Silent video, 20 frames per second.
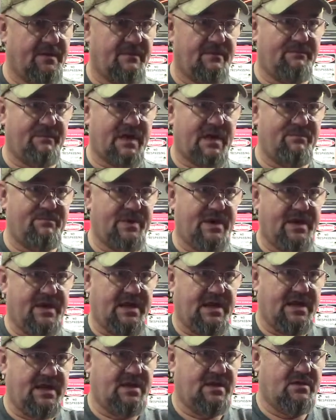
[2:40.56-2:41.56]
my
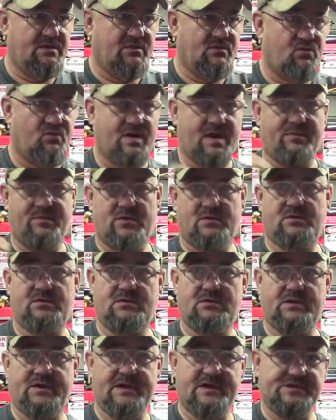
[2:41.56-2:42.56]
buddy Rebel,
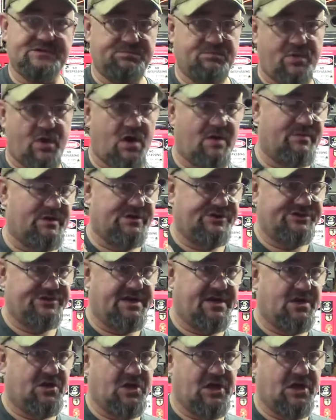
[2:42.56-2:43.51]
his barber chair